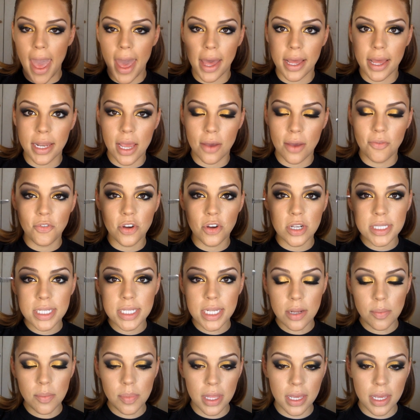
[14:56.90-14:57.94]
And I'm first
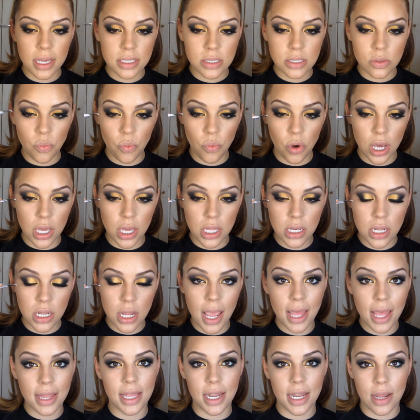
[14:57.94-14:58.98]
going to place one,
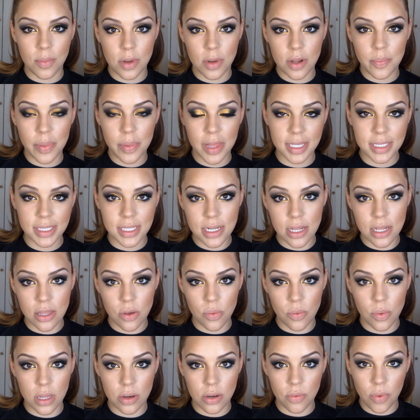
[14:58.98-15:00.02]
and then I'm going to place another
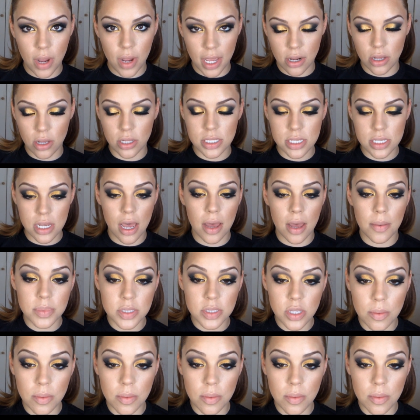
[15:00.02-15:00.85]
one right on top.